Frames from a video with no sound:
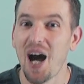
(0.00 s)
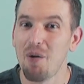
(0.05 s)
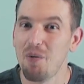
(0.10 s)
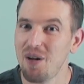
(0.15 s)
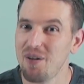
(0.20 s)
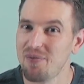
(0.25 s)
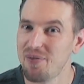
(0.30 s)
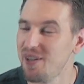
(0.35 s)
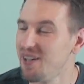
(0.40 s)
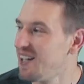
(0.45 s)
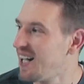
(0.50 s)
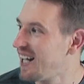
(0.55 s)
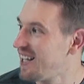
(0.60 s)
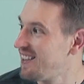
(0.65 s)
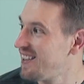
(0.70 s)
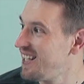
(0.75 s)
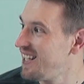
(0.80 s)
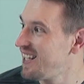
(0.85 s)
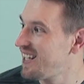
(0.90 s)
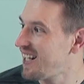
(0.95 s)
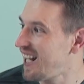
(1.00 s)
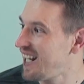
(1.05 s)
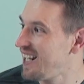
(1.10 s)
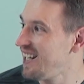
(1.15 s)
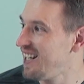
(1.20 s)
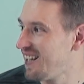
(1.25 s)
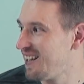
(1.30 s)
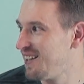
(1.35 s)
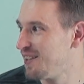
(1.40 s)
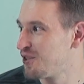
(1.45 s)
however, I think I
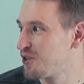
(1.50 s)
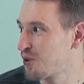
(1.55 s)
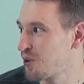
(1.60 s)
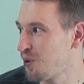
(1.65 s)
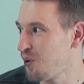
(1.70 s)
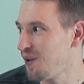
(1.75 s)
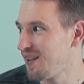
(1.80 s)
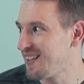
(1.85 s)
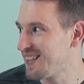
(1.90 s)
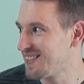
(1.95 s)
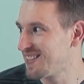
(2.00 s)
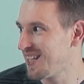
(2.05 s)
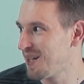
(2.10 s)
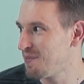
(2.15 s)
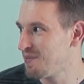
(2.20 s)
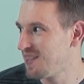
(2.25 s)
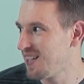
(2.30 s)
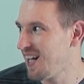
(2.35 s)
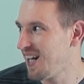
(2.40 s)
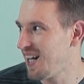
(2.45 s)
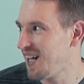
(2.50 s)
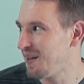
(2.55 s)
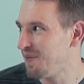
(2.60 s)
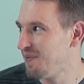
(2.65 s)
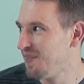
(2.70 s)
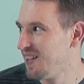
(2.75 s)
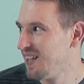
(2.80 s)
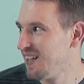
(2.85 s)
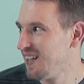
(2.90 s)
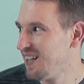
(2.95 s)
needed the scroll at the same
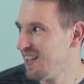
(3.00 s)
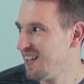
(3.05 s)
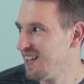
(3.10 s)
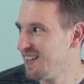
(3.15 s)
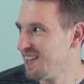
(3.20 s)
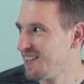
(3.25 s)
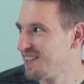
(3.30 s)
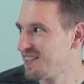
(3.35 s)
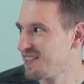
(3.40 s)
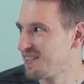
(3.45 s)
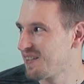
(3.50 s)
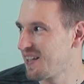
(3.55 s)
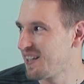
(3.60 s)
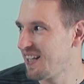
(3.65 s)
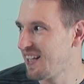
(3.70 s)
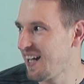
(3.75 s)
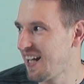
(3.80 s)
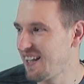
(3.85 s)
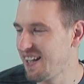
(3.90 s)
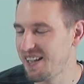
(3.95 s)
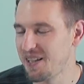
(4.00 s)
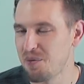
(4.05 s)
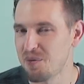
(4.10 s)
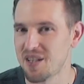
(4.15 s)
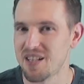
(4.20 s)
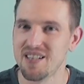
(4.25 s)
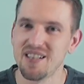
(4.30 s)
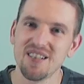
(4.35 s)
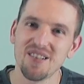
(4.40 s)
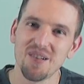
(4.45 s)
time, so I think there was
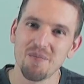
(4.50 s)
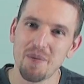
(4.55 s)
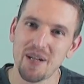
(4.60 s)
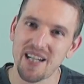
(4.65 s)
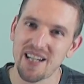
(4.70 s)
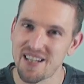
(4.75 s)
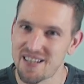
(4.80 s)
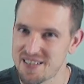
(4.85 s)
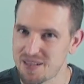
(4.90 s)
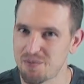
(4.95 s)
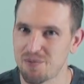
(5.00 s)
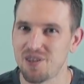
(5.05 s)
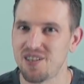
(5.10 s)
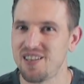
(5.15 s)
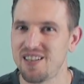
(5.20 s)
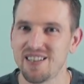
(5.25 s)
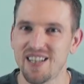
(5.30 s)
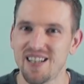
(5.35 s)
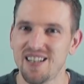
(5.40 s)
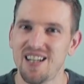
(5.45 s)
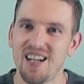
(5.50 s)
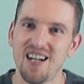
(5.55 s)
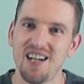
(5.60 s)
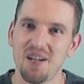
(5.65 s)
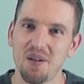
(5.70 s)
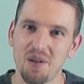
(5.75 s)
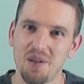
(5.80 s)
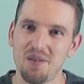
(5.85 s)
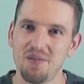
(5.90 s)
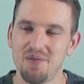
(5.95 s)
a deal made somewhere along that
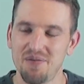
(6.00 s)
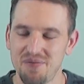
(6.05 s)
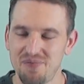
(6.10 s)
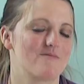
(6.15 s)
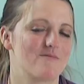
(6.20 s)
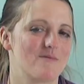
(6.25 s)
line of.